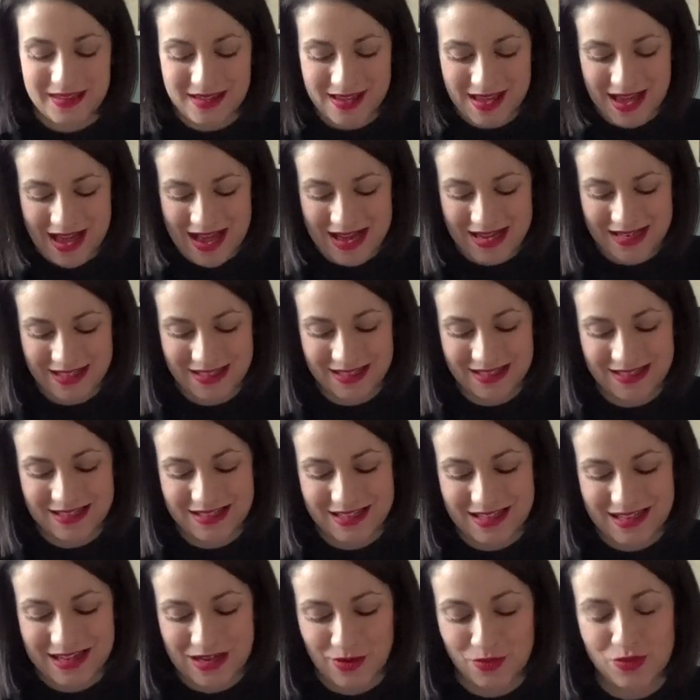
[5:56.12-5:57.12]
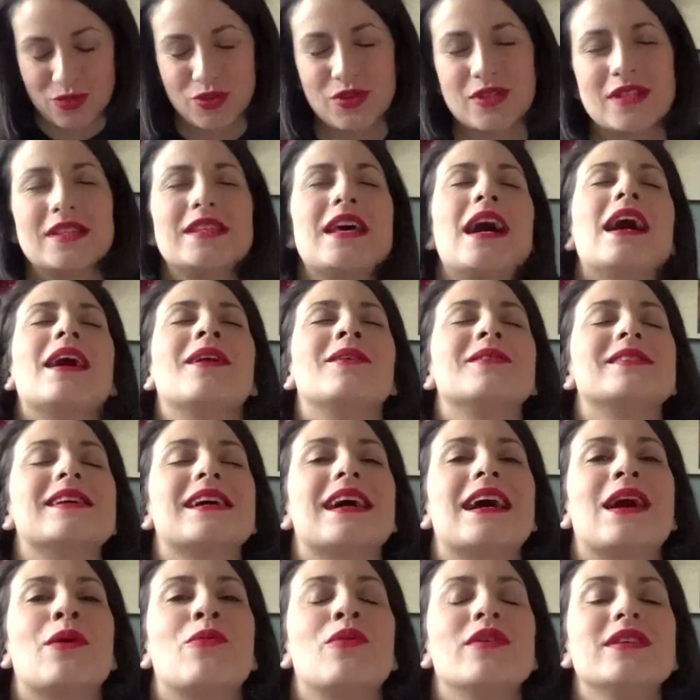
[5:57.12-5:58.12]
and I was just sat and I was
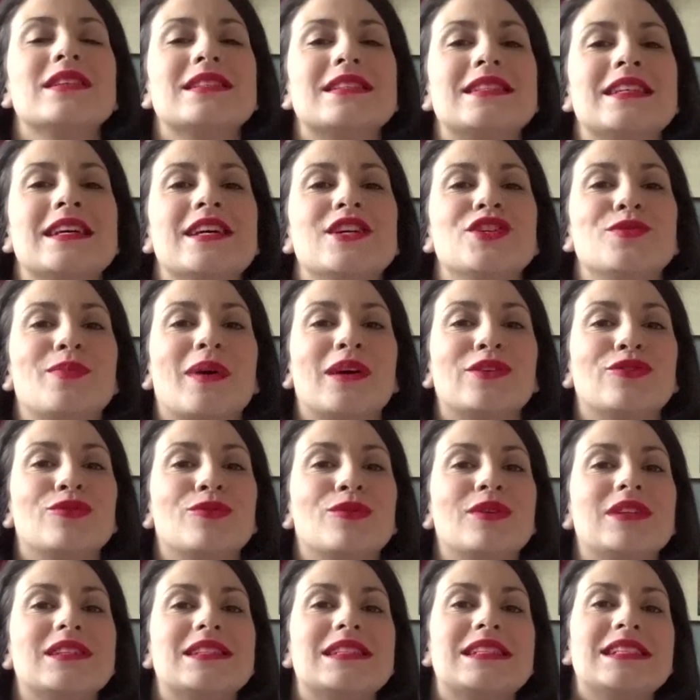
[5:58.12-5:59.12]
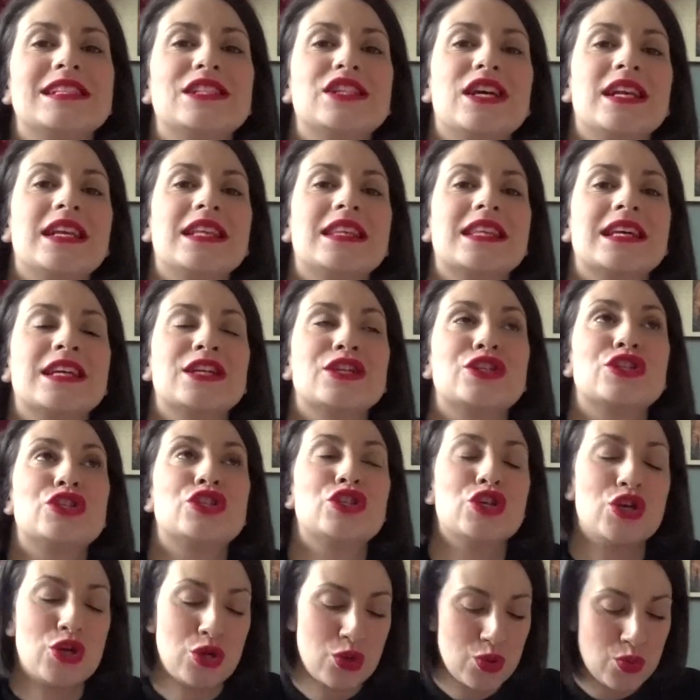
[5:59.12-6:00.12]
like, I want to stitch, but I don't want to stitch anything
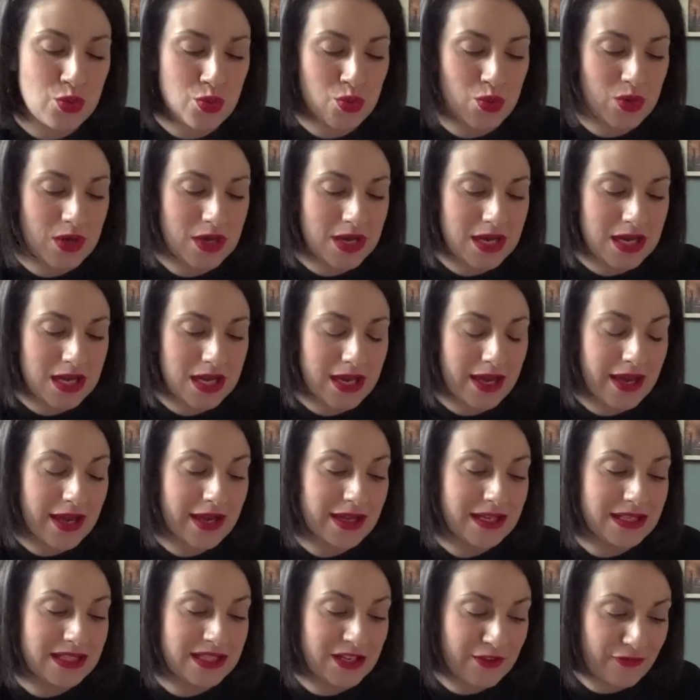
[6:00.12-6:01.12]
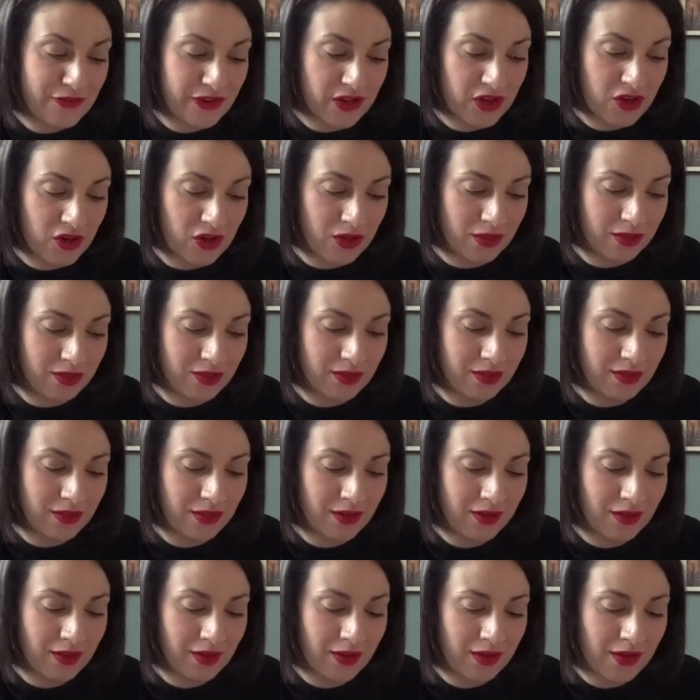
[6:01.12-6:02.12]
too difficult
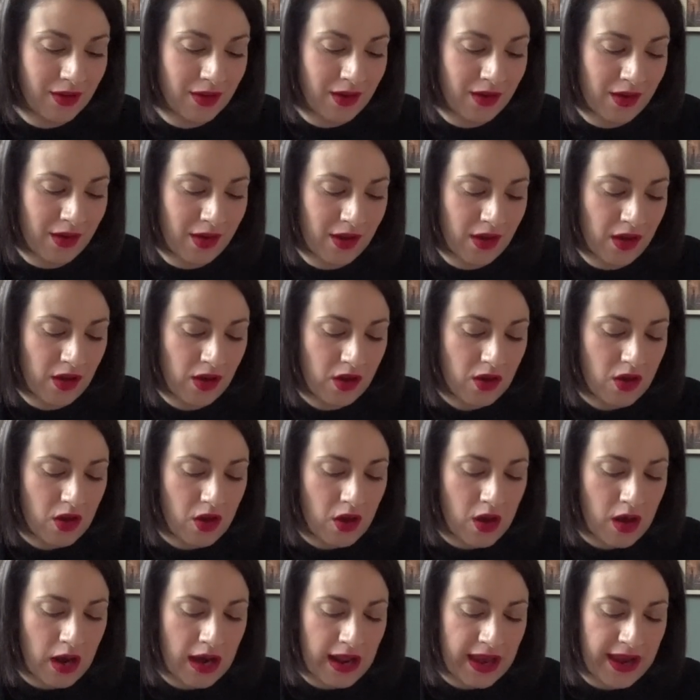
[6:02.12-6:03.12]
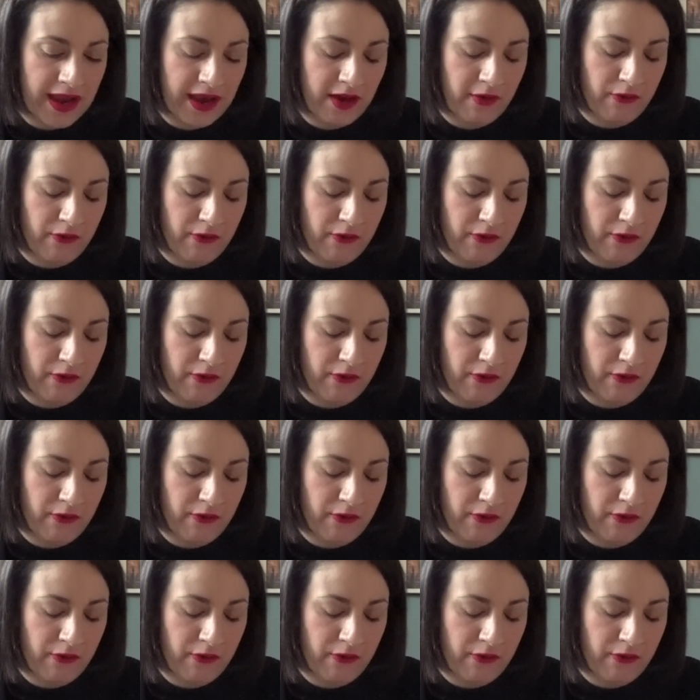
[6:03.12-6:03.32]
or like